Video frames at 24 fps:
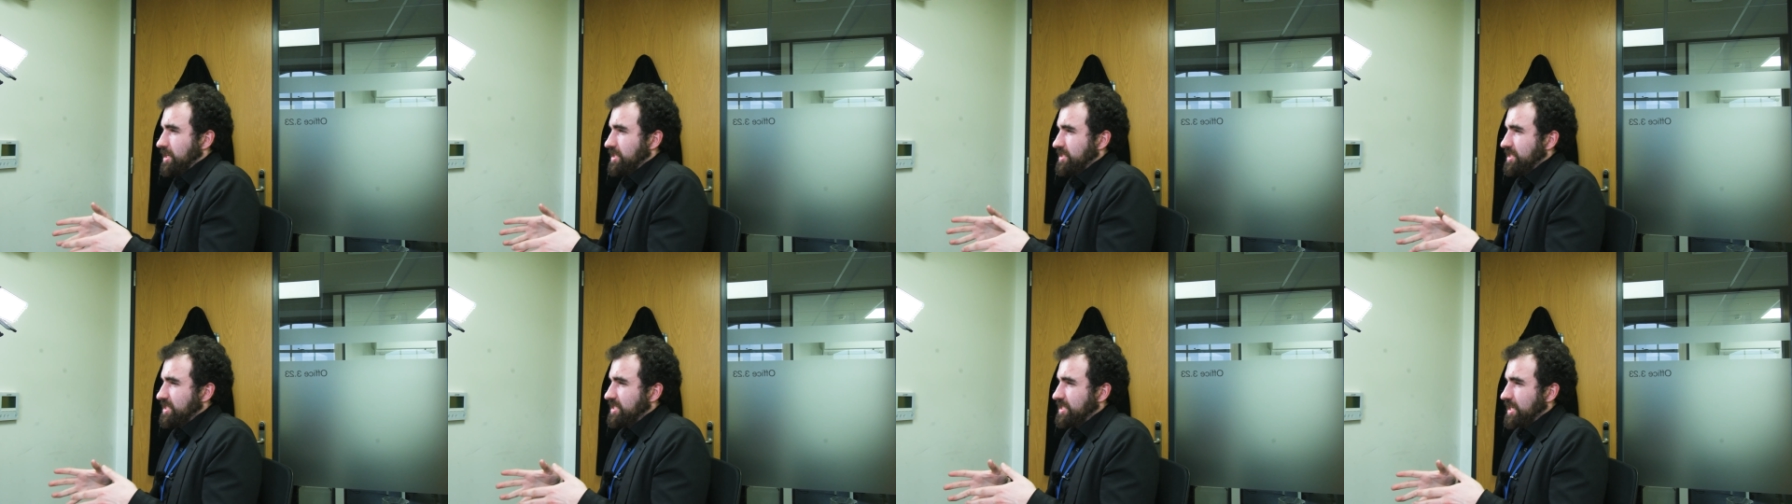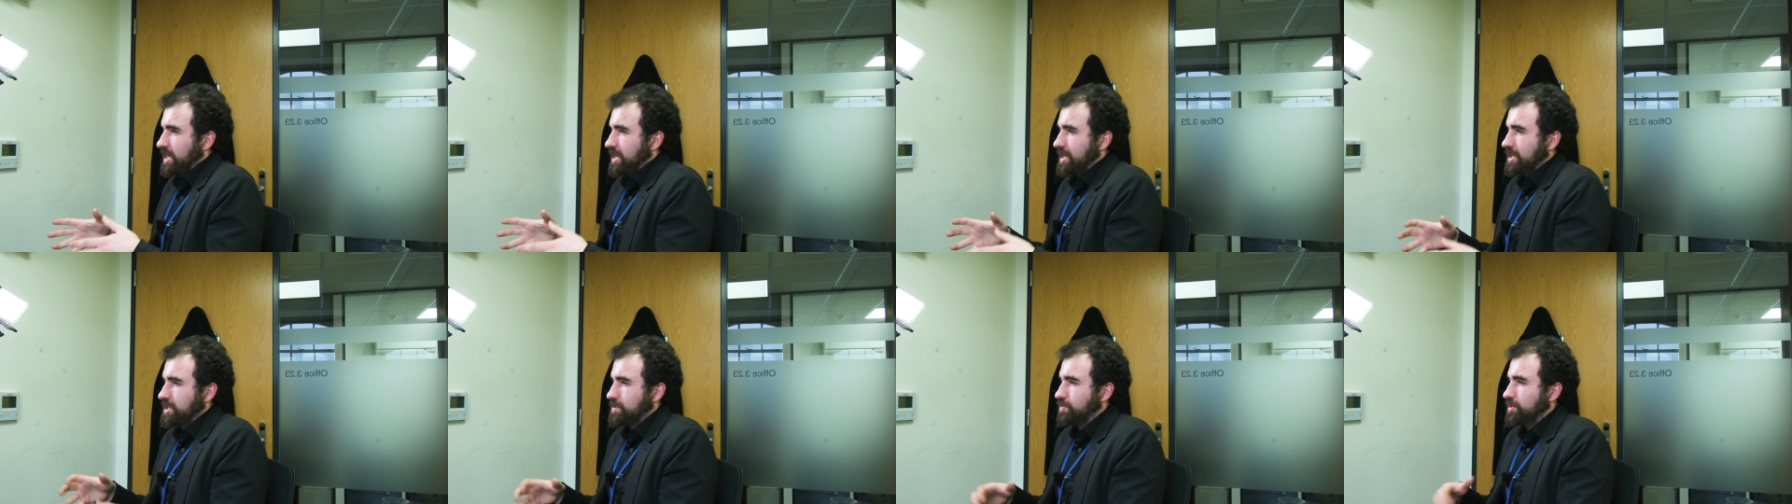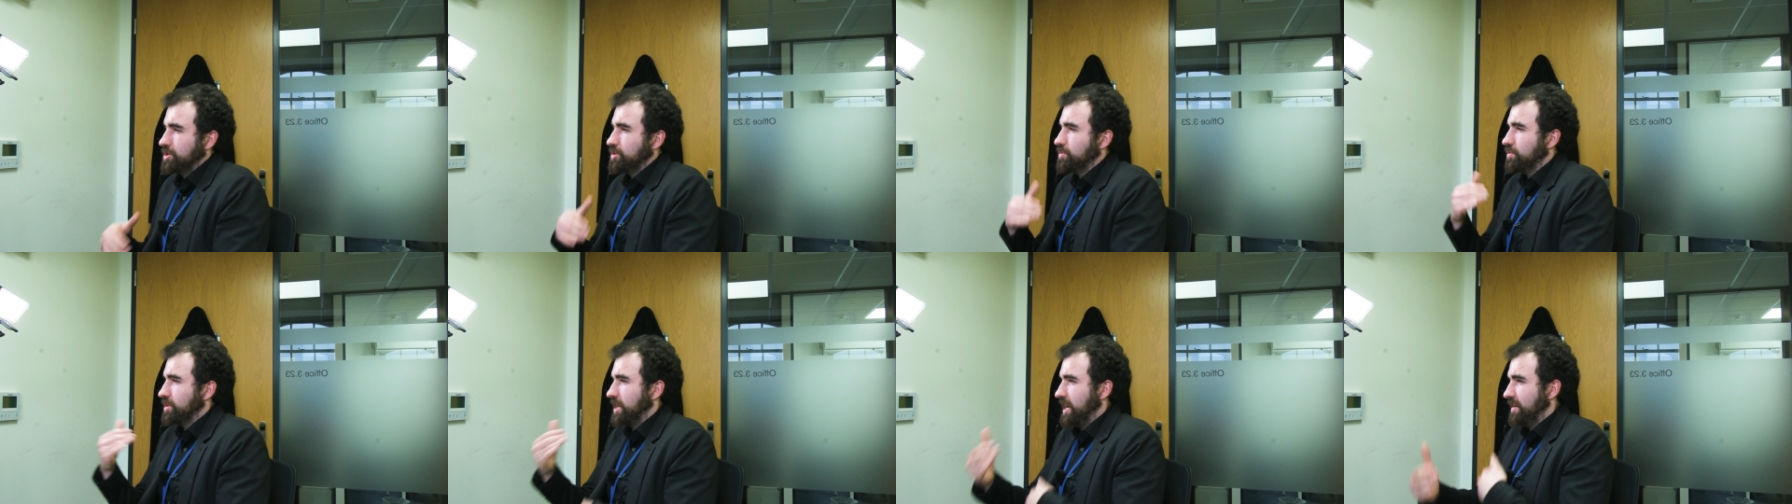as I say, is
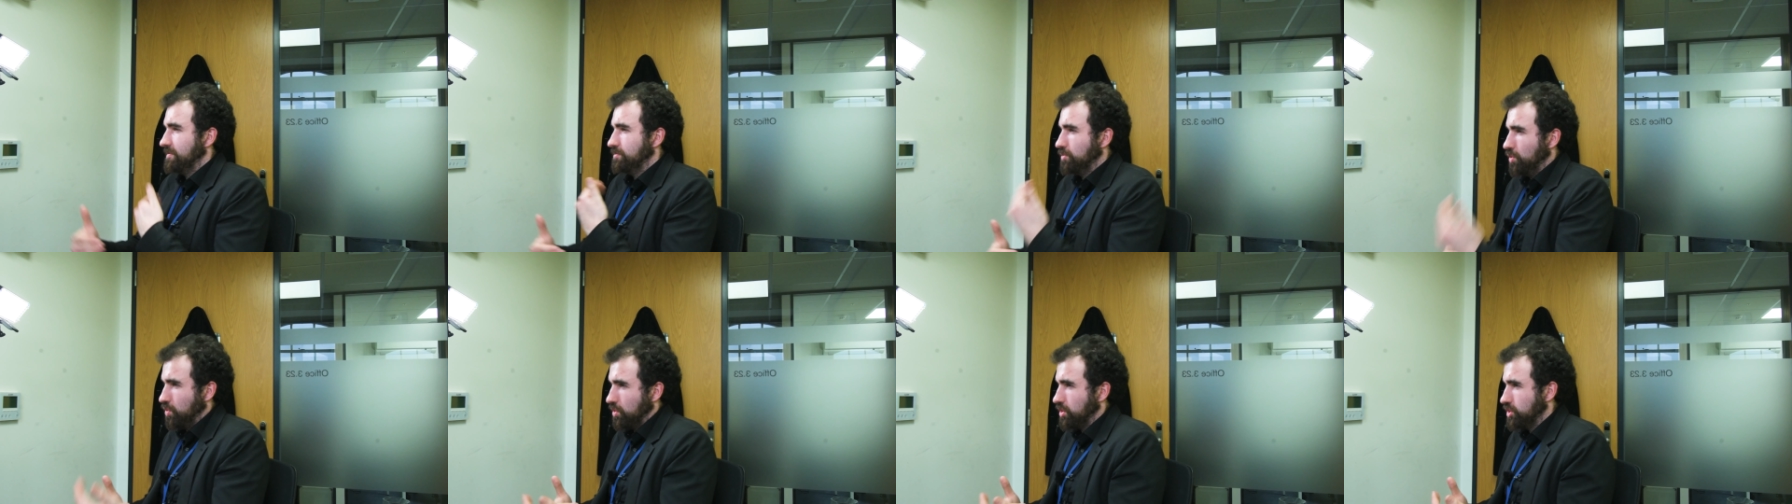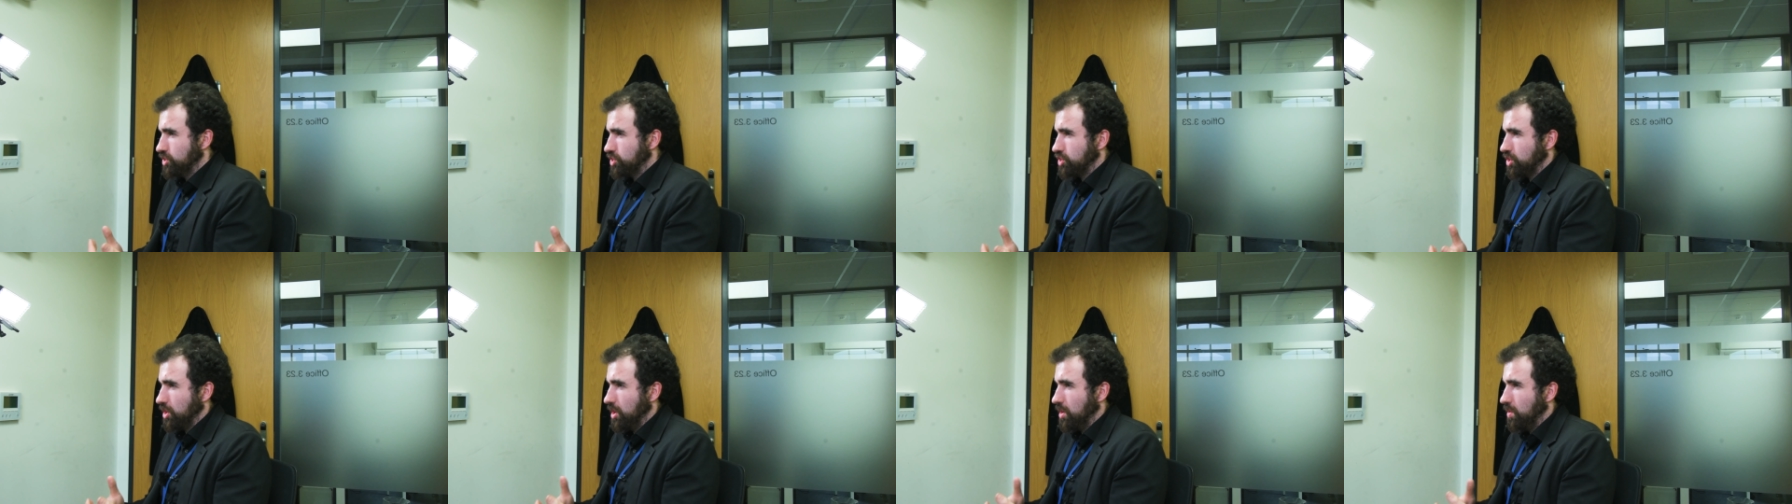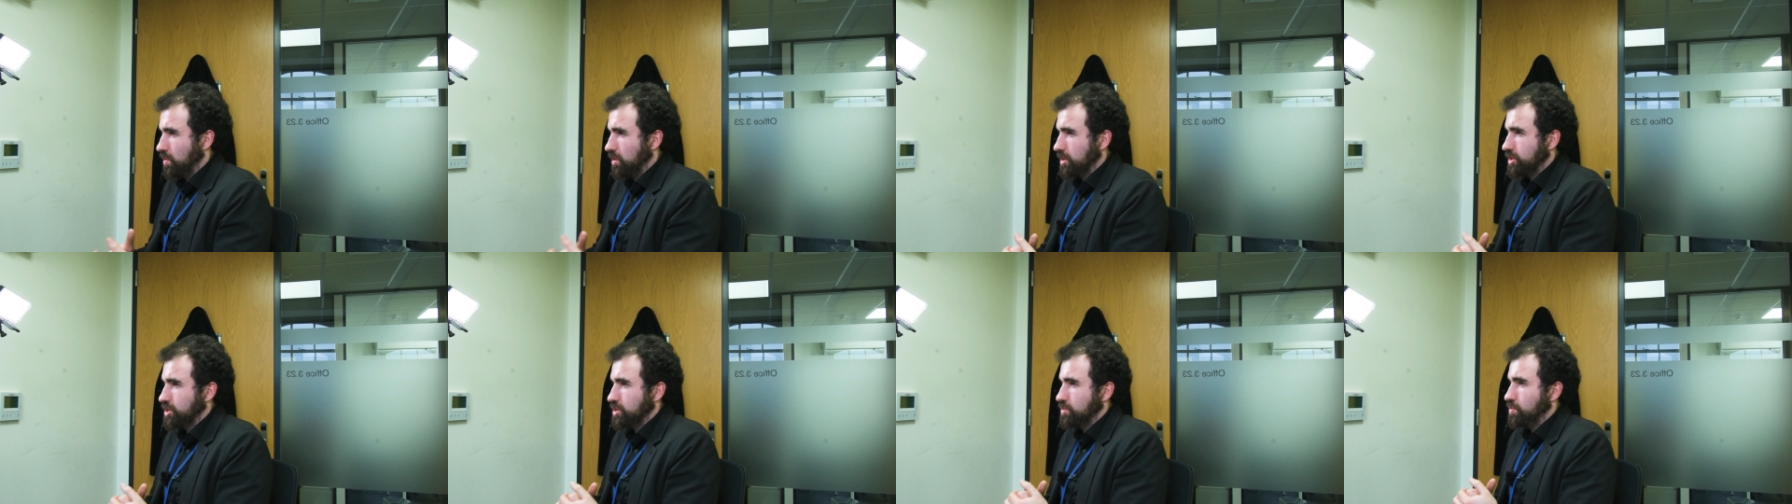when you want to have more
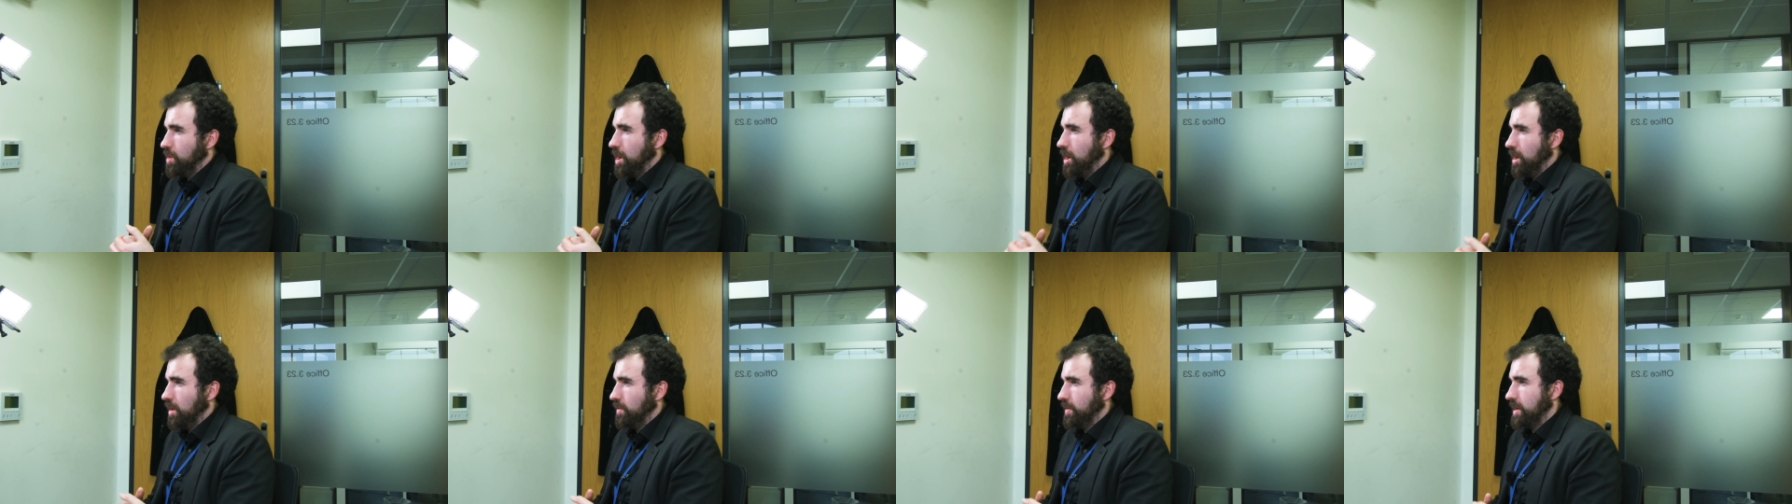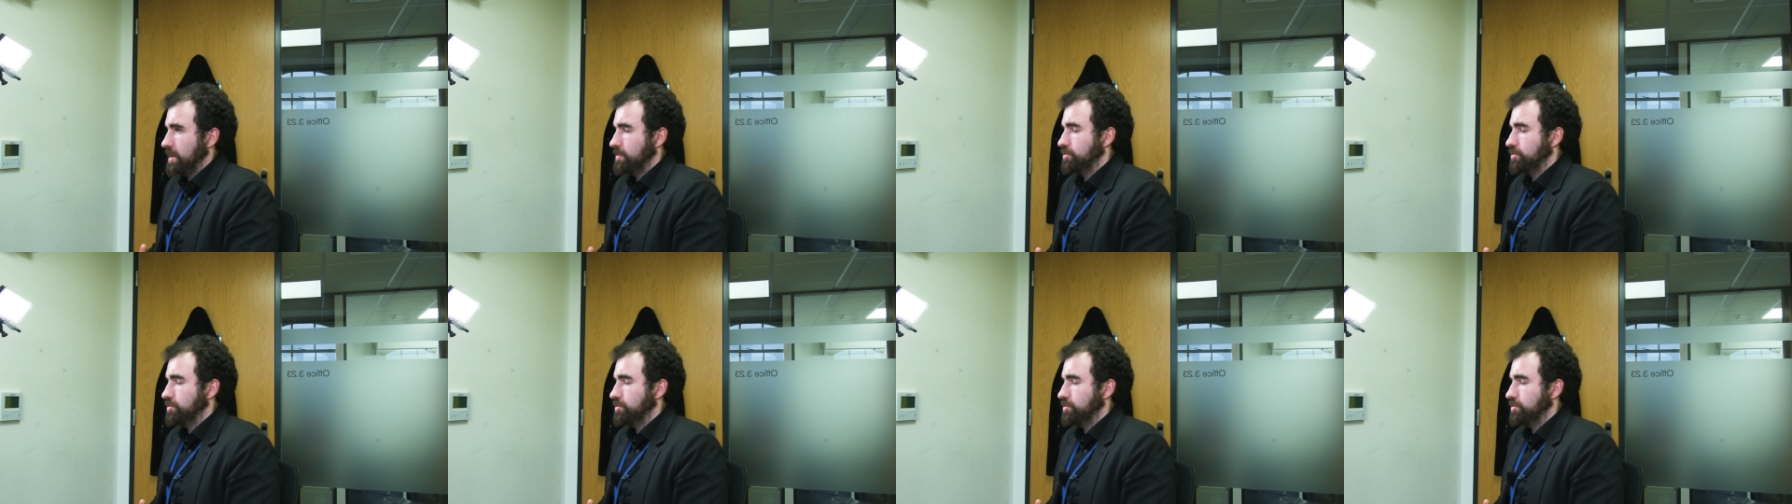control and you are